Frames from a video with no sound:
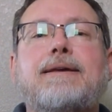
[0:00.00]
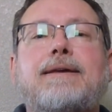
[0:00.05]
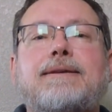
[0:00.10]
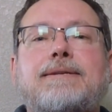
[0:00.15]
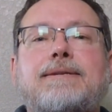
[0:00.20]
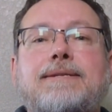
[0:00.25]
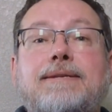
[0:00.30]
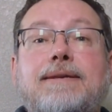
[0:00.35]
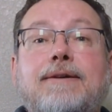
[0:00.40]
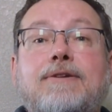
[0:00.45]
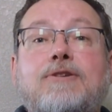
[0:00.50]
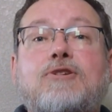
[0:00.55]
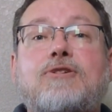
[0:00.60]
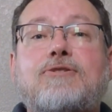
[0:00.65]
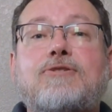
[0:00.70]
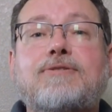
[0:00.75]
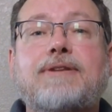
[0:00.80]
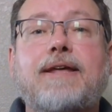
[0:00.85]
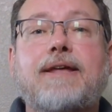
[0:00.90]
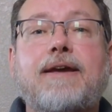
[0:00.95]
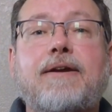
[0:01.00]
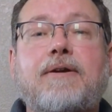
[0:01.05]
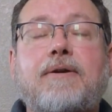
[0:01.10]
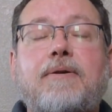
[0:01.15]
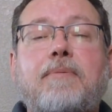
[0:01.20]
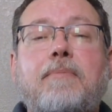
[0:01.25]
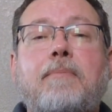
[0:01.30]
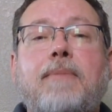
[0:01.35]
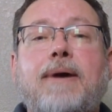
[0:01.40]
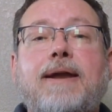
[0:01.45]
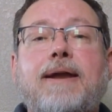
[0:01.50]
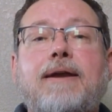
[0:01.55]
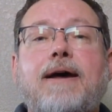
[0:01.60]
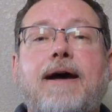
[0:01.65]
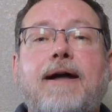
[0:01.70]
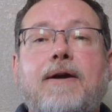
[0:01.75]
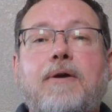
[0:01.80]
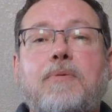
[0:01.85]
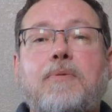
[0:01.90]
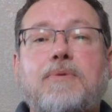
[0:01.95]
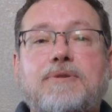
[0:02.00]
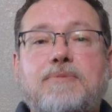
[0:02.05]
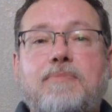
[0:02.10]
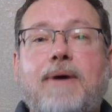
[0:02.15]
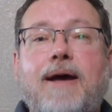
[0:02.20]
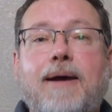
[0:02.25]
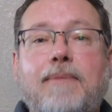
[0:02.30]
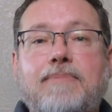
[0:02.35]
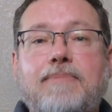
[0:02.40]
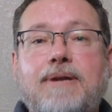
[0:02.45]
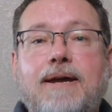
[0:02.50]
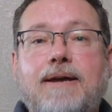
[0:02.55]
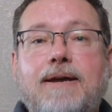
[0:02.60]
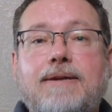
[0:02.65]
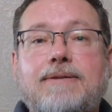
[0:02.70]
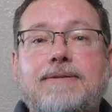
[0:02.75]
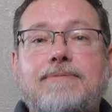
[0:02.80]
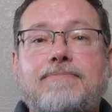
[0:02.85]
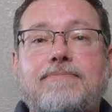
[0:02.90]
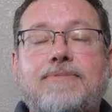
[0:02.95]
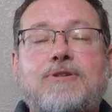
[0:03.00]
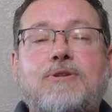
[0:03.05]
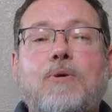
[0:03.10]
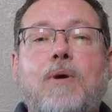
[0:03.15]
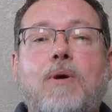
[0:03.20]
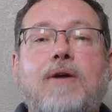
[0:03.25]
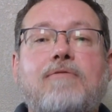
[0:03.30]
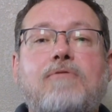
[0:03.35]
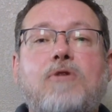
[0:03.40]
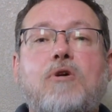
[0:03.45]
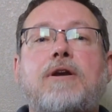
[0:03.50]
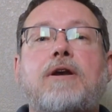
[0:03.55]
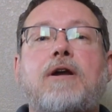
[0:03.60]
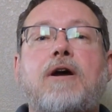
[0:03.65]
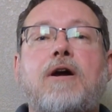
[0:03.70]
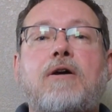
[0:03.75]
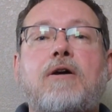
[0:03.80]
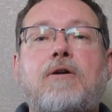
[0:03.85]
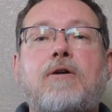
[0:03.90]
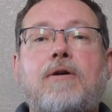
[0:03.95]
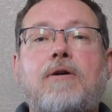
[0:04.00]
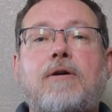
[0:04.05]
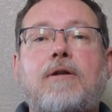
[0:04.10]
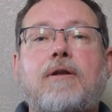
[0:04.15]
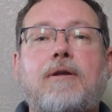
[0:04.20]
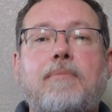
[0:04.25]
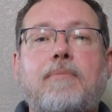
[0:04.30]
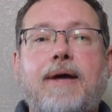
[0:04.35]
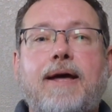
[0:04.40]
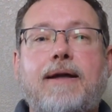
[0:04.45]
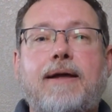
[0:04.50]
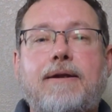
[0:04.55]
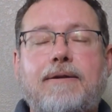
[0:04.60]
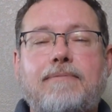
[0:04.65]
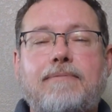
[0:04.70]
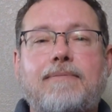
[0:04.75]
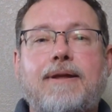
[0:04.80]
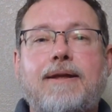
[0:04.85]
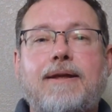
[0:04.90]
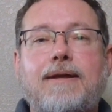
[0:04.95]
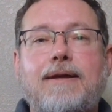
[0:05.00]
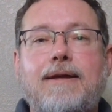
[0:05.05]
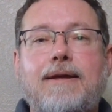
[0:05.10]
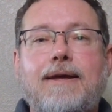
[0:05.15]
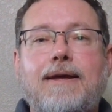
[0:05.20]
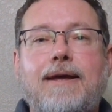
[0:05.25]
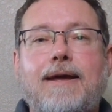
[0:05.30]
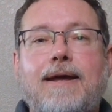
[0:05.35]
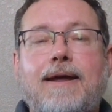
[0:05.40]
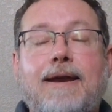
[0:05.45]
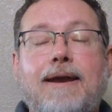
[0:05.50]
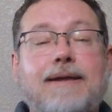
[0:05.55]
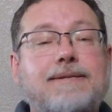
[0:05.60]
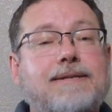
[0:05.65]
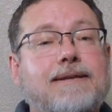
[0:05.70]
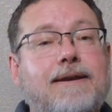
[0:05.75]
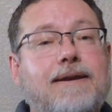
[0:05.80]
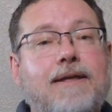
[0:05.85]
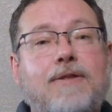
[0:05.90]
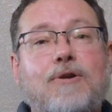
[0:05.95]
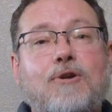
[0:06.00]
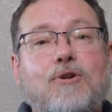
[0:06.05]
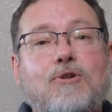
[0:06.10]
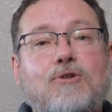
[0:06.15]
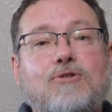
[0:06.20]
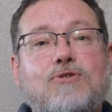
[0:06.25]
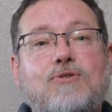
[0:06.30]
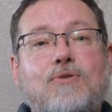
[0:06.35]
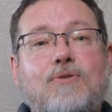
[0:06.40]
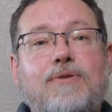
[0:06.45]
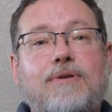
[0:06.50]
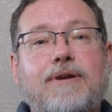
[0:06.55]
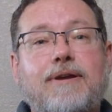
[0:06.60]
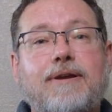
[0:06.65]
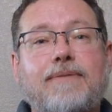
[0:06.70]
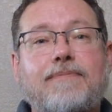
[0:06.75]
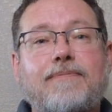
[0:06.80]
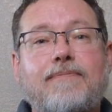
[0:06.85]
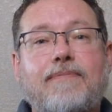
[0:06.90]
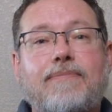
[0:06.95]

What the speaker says: 6 years later, my daughter was baptized, so I wrote an article about it, and that's another good story.